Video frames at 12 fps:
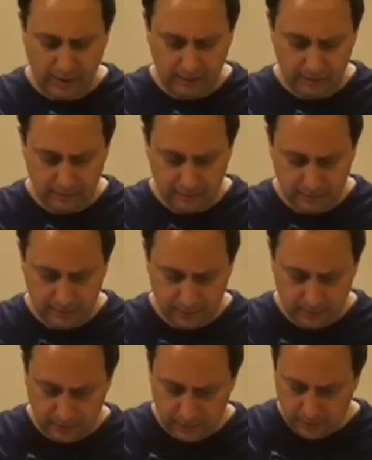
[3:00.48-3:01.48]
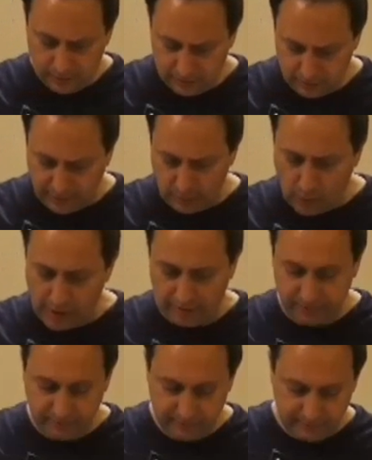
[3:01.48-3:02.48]
where? To my
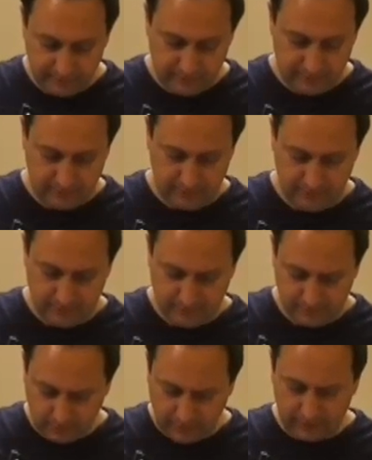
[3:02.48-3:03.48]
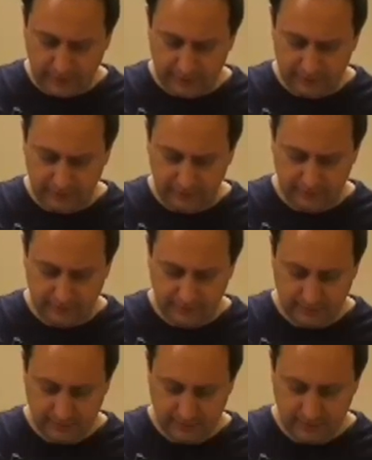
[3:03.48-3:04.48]
wife. The one who left you.
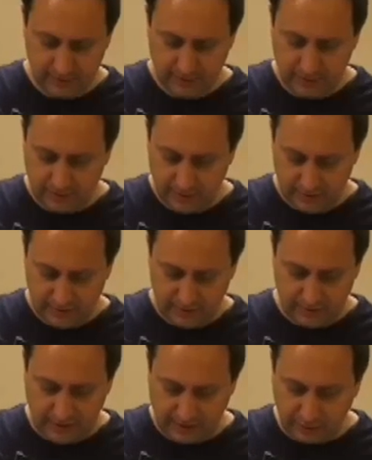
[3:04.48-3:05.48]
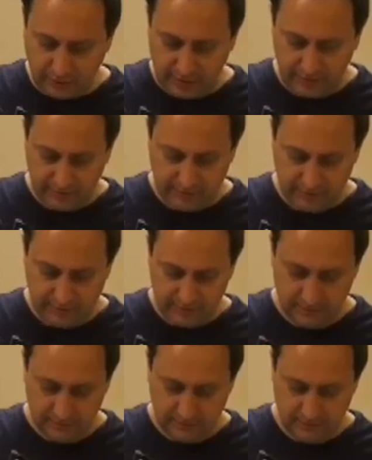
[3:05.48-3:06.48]
That's right.
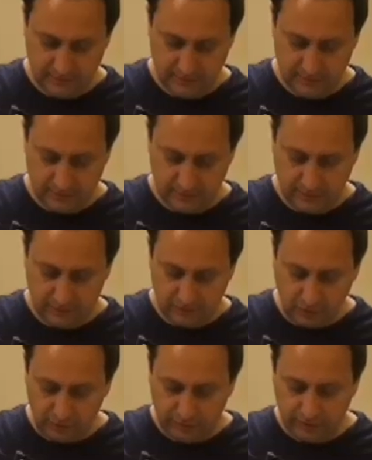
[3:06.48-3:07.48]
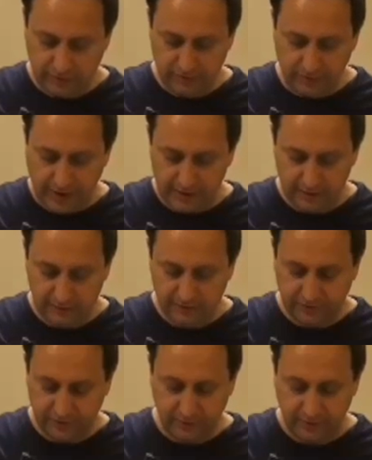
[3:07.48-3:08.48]
Joel took a drag of his
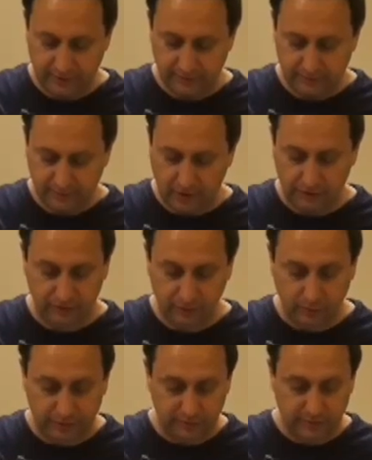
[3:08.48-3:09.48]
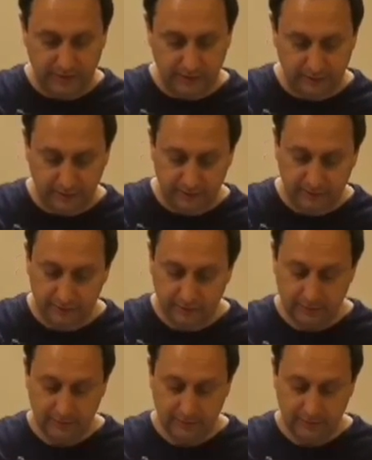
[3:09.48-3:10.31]
cigarette, not sure what to make of this.